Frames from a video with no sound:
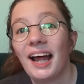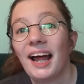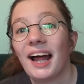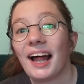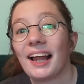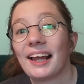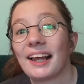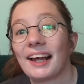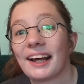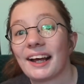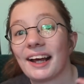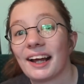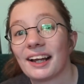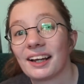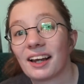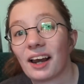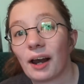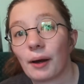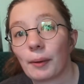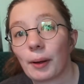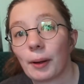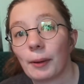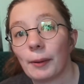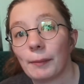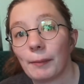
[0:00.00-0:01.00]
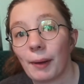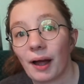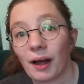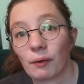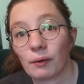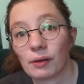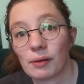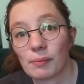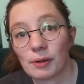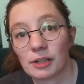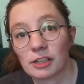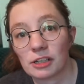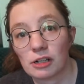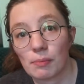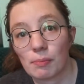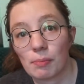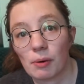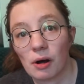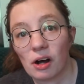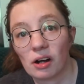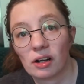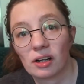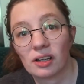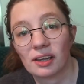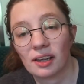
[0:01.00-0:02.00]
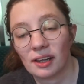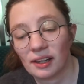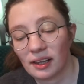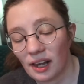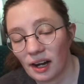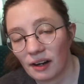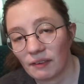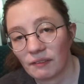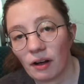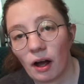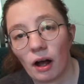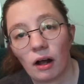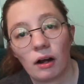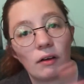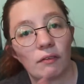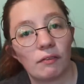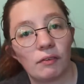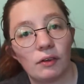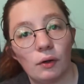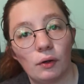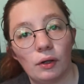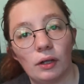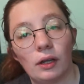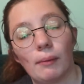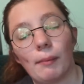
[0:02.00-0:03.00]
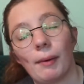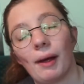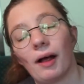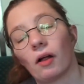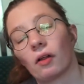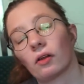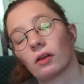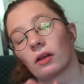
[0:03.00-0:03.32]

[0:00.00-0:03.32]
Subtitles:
and I ended up coming back with a bunch of books, and then I've gotten a few in the mail.